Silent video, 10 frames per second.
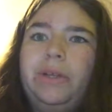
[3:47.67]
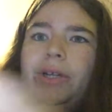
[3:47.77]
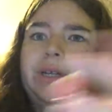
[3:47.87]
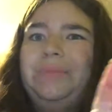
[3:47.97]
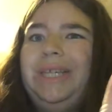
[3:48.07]
They're
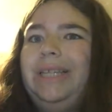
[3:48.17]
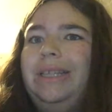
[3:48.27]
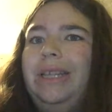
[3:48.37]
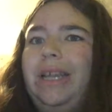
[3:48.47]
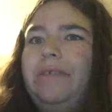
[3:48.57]
not gonna be
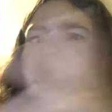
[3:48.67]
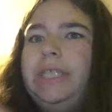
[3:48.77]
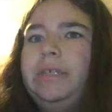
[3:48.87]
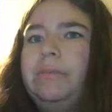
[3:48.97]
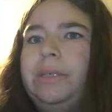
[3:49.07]
in every
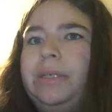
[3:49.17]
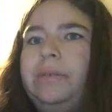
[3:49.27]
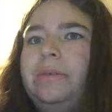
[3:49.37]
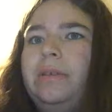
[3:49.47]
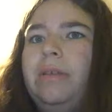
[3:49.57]
single
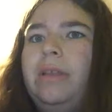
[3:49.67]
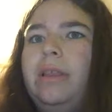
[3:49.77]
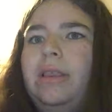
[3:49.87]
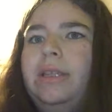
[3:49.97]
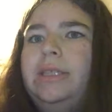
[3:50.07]
episode
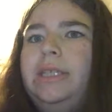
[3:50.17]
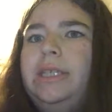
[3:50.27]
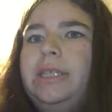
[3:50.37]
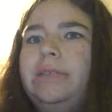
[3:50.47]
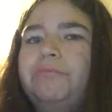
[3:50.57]
this
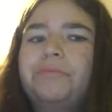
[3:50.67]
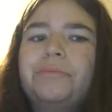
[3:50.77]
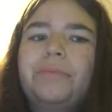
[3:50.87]
season.